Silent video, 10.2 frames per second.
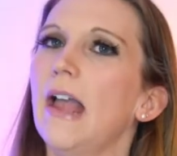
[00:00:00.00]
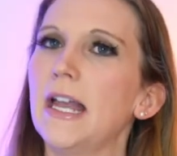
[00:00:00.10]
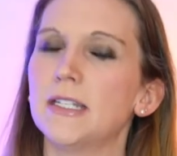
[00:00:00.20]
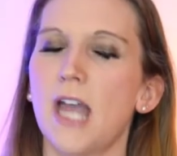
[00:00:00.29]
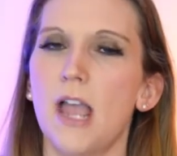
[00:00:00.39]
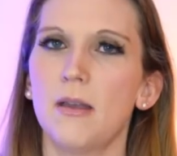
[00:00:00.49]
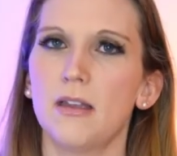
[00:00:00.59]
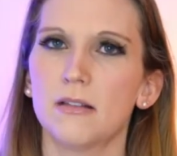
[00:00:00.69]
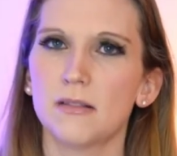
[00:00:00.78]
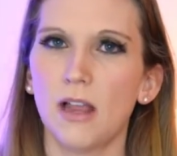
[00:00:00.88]
and
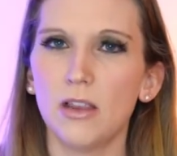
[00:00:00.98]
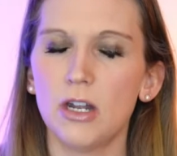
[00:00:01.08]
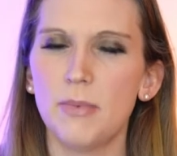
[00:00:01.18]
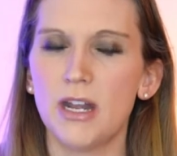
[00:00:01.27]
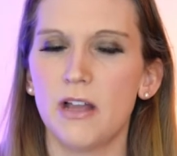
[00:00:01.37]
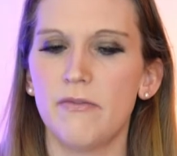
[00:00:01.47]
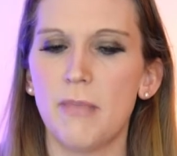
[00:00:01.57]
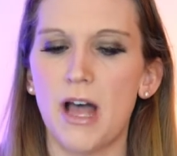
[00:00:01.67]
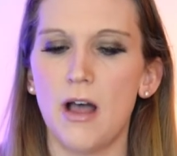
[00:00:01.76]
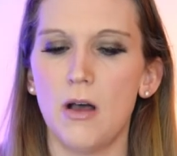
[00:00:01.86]
type, a little bit
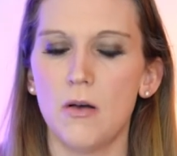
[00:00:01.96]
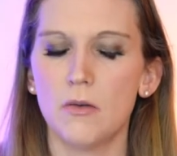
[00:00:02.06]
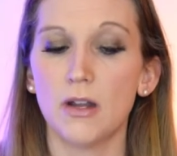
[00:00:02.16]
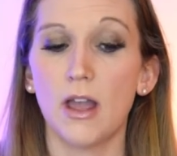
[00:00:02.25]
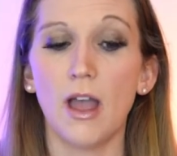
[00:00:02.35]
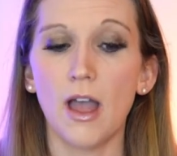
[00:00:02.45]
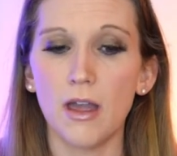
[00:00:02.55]
about,